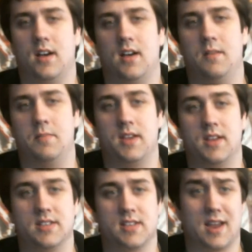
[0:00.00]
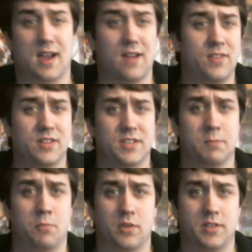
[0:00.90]
because, like, I feel the
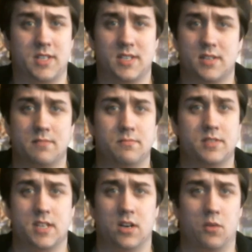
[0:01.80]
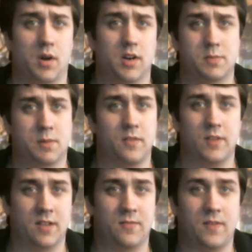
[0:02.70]
support system still works
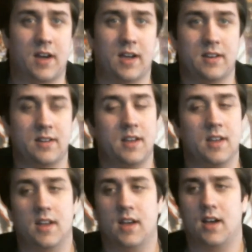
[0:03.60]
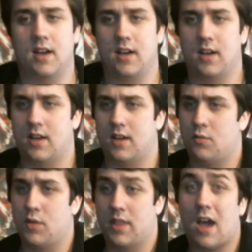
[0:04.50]
perfectly fine
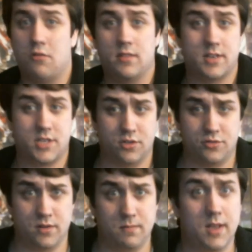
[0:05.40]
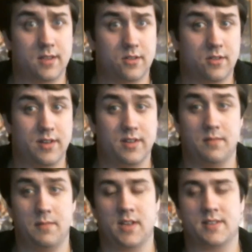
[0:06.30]
without the children being thrown into the
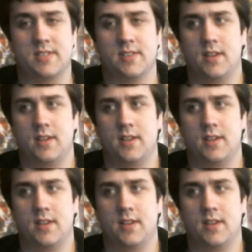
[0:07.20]
mix.